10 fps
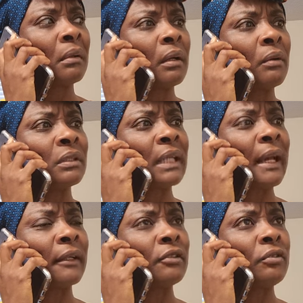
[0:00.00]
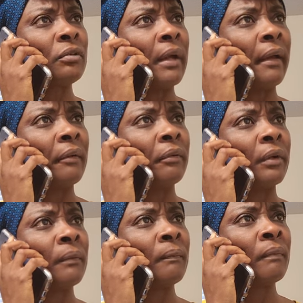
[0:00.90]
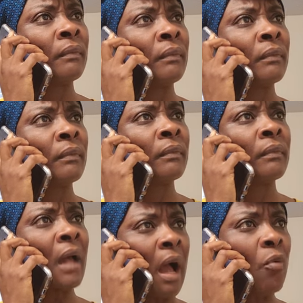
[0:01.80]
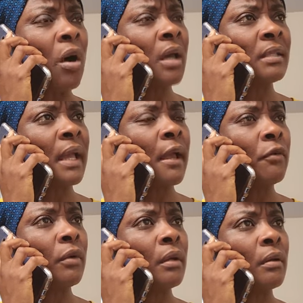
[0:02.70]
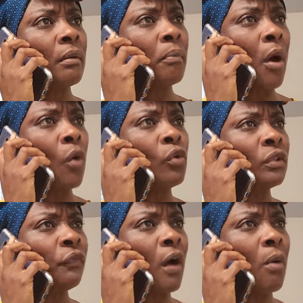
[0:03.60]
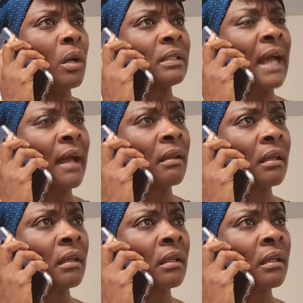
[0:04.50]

I was acting too angry. I was angry, but whose fault was that?